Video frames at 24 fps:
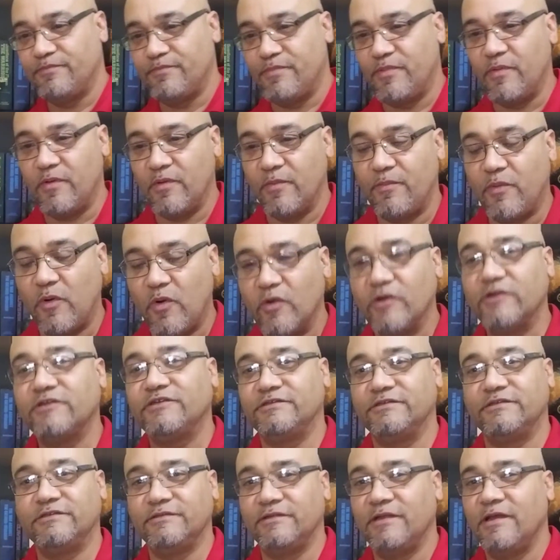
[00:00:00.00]

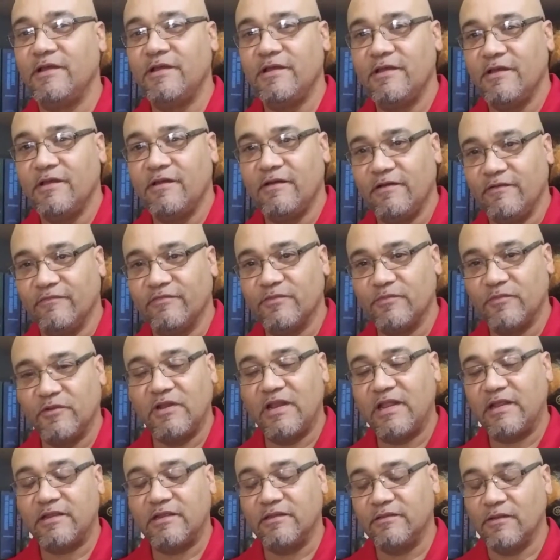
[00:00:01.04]
portion of the
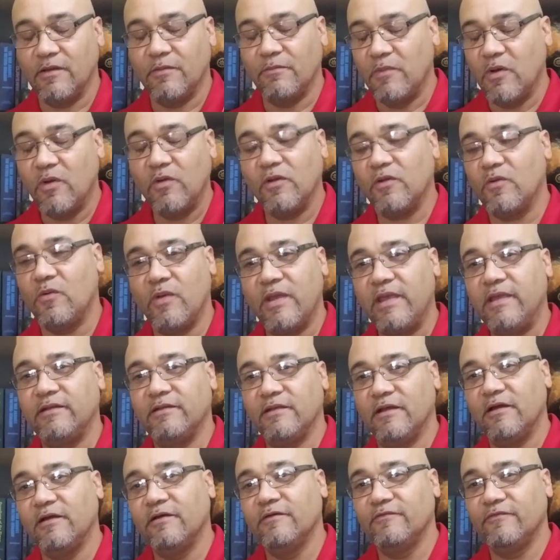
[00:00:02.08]
molar
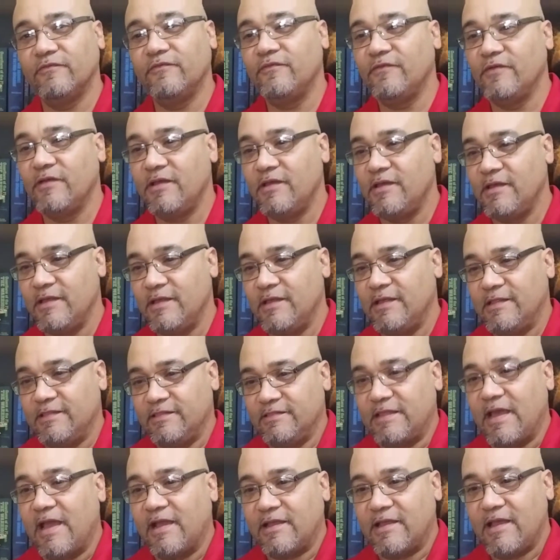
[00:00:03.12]
weight of
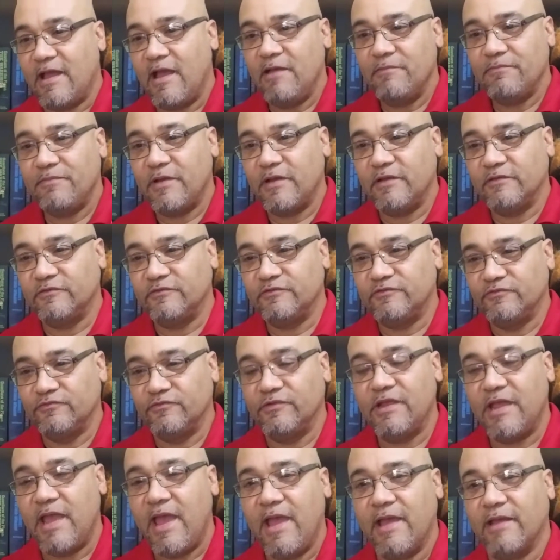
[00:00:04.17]
that compound to
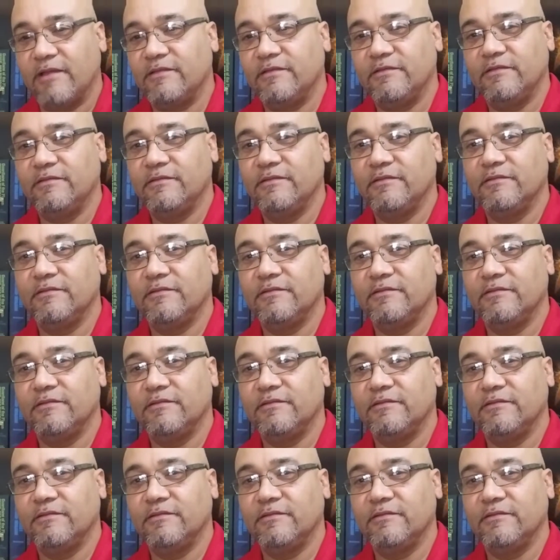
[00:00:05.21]
react